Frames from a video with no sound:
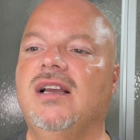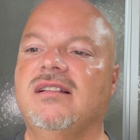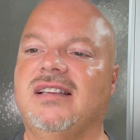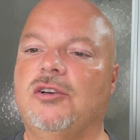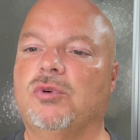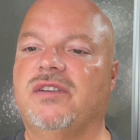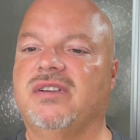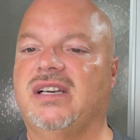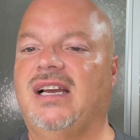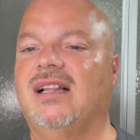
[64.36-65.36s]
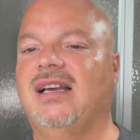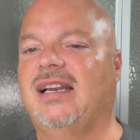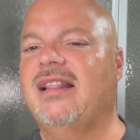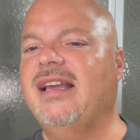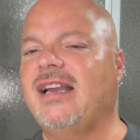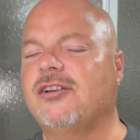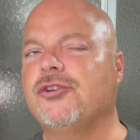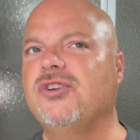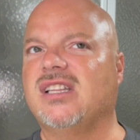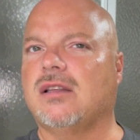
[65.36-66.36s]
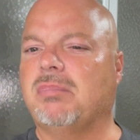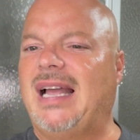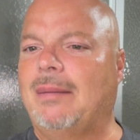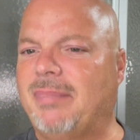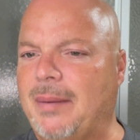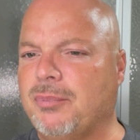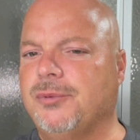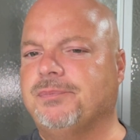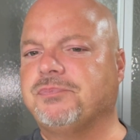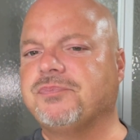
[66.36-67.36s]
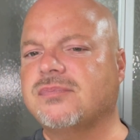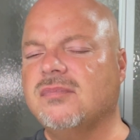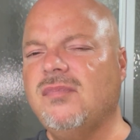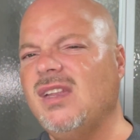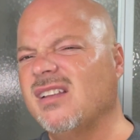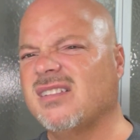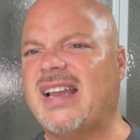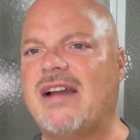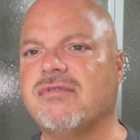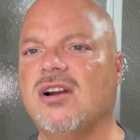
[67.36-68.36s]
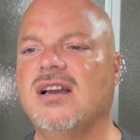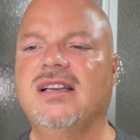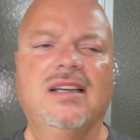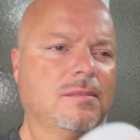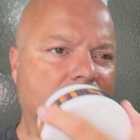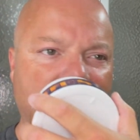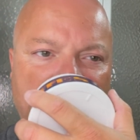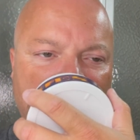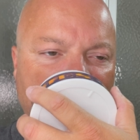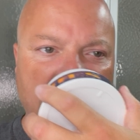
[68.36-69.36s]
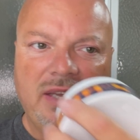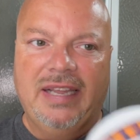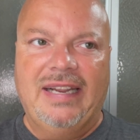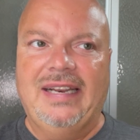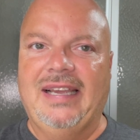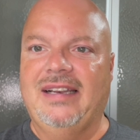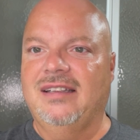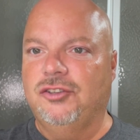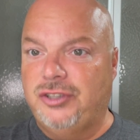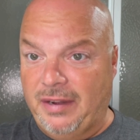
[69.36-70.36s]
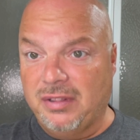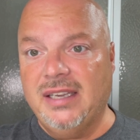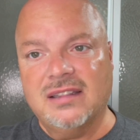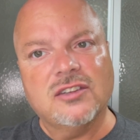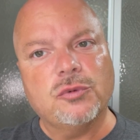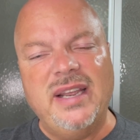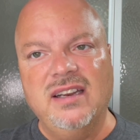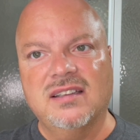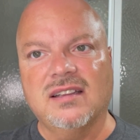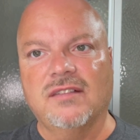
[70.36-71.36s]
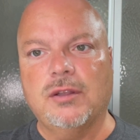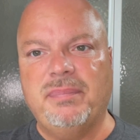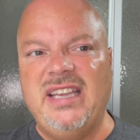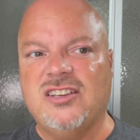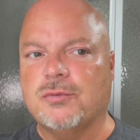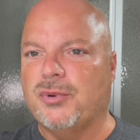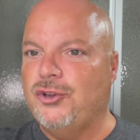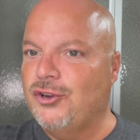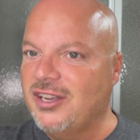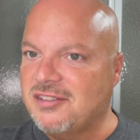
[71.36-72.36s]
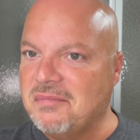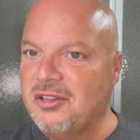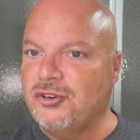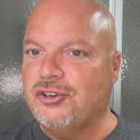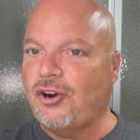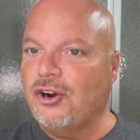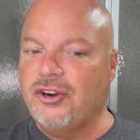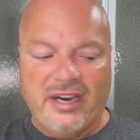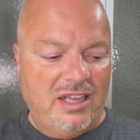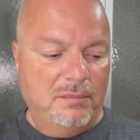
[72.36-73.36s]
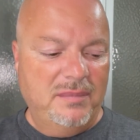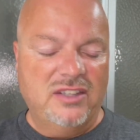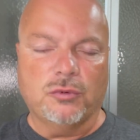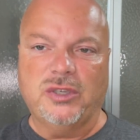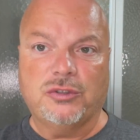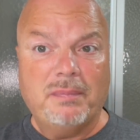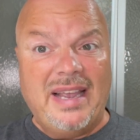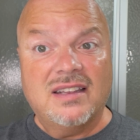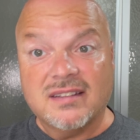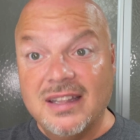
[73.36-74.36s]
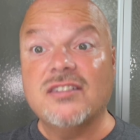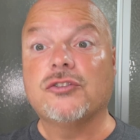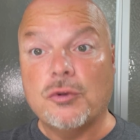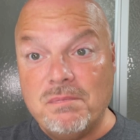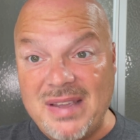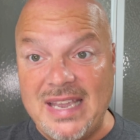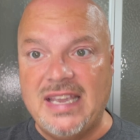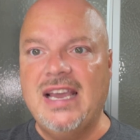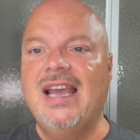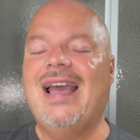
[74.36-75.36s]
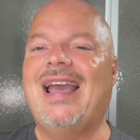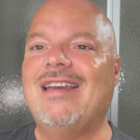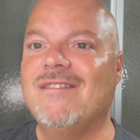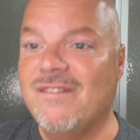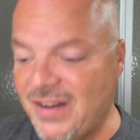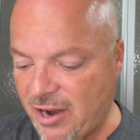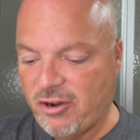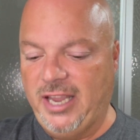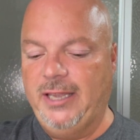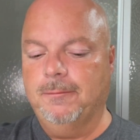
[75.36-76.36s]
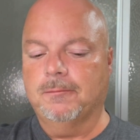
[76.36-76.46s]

cedarwood, vanilla, and I think I do get the black pepper, saffron, and you definitely get the sweetness of the peach, but you get some other darker elements, which makes this to me a very,